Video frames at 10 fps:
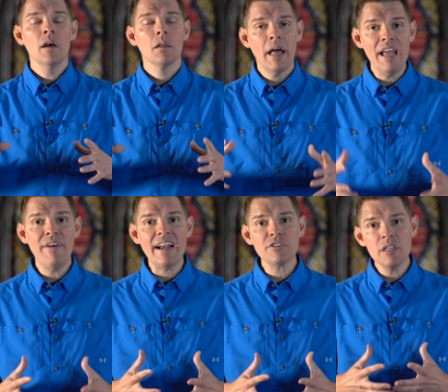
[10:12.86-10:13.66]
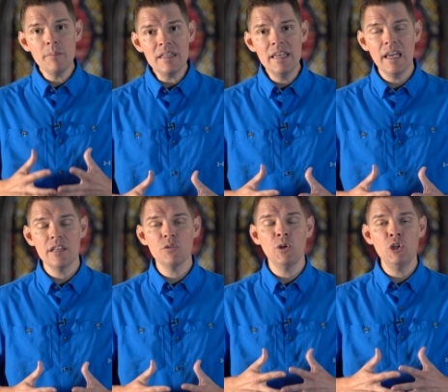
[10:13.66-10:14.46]
Life actually
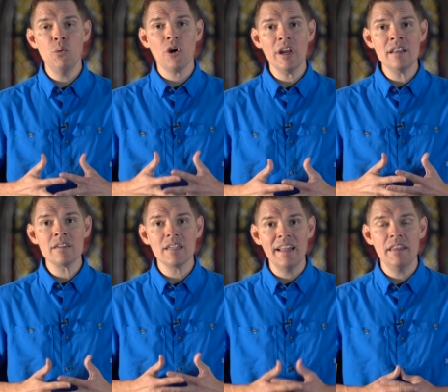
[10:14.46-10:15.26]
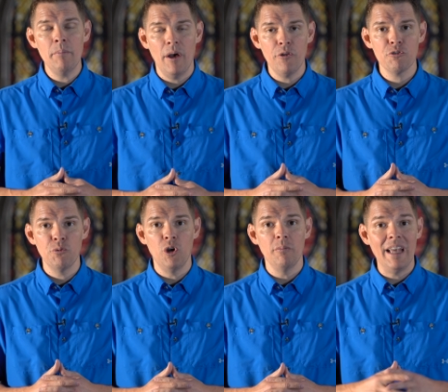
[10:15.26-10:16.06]
begins when you are inside the mother's
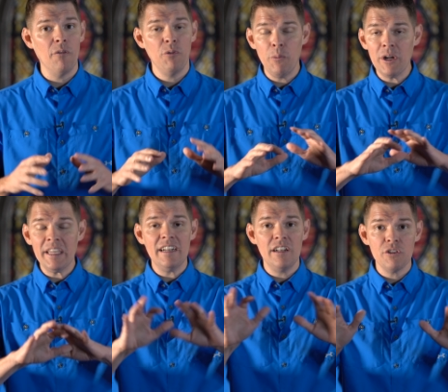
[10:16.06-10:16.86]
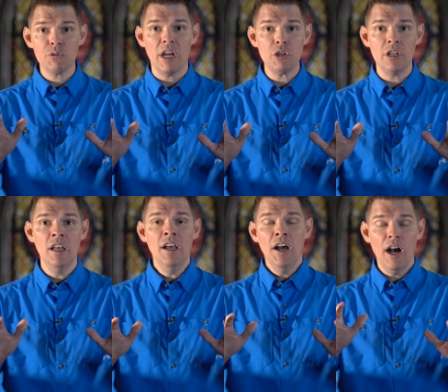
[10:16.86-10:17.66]
womb. Now, if we want to get into
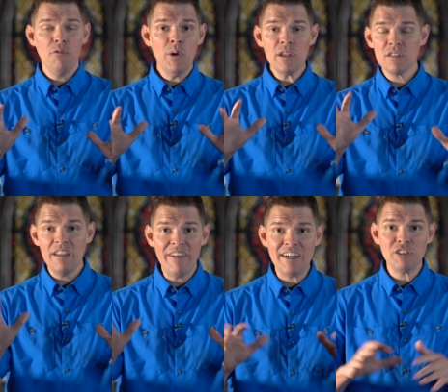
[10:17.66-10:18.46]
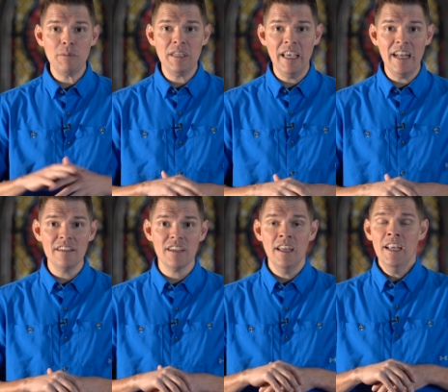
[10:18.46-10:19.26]
discussion of when does life actually begin,
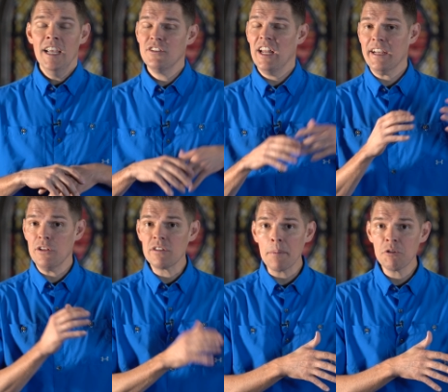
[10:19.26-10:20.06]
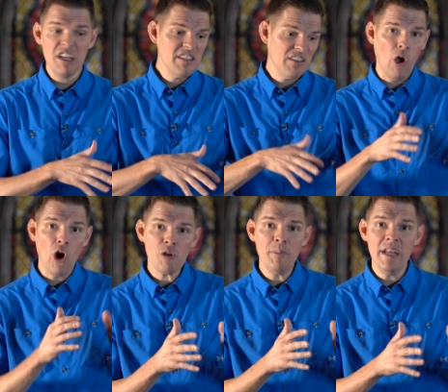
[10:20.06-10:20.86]
is it, is it at conception? Is it the
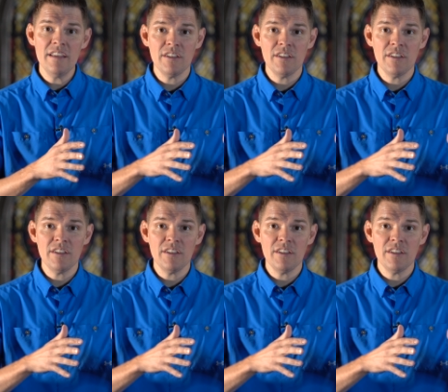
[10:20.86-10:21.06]
heartbeat?